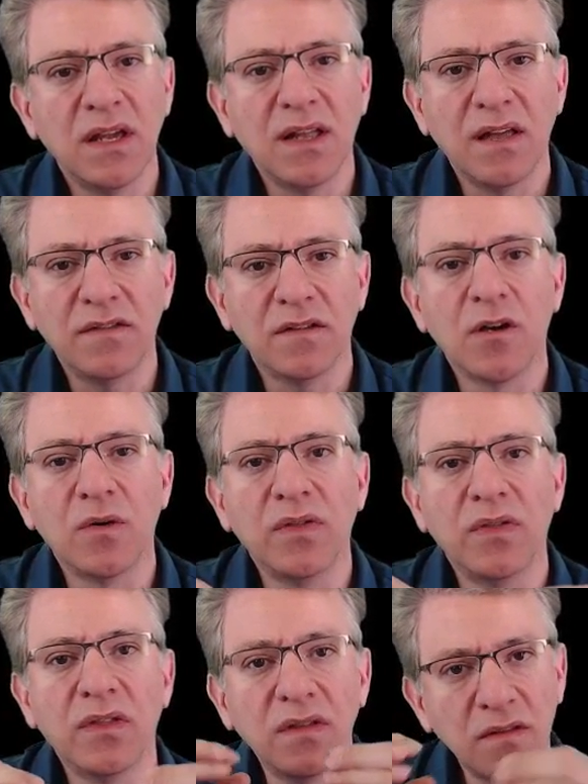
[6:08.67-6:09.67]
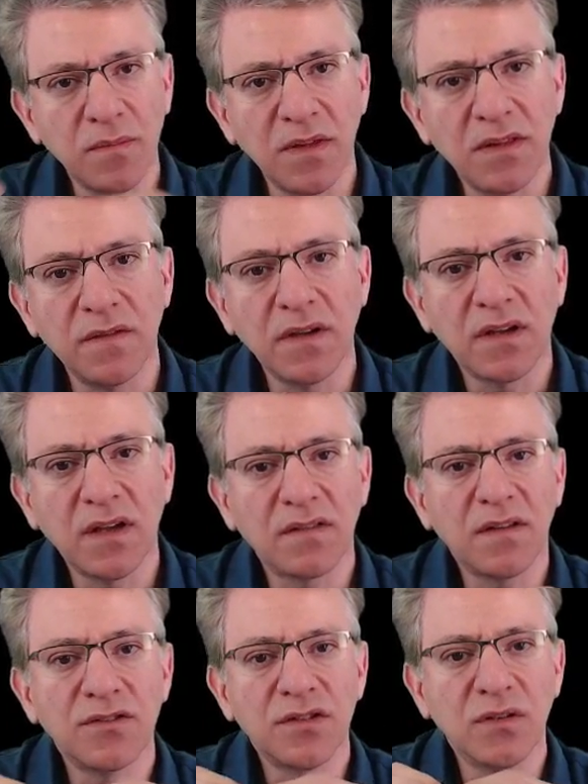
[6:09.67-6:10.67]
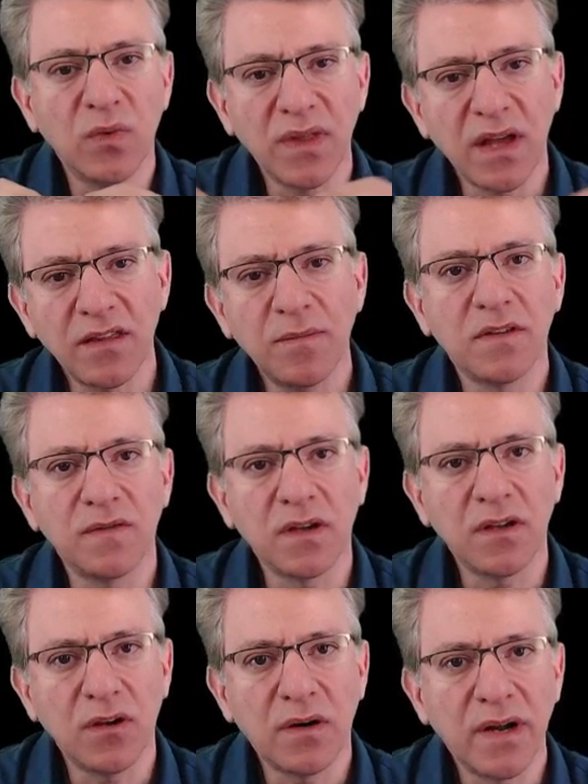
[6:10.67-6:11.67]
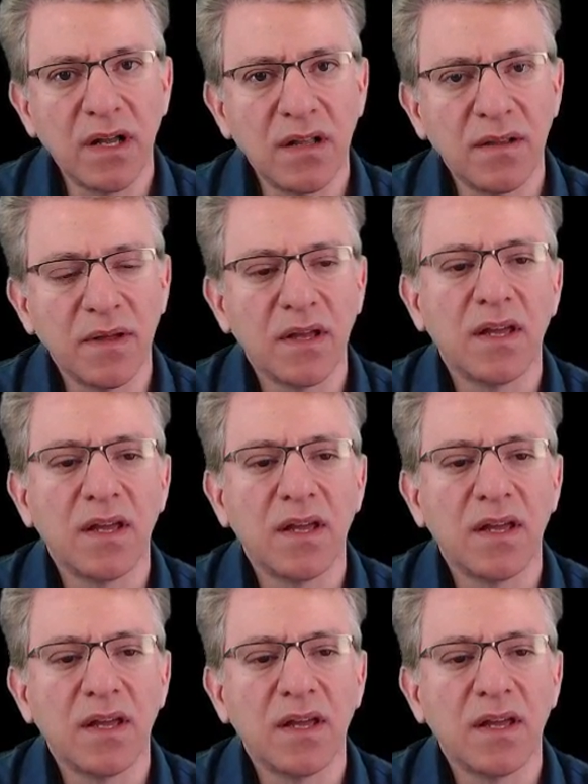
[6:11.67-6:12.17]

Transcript: it has to go in this specific extension with that specific URL.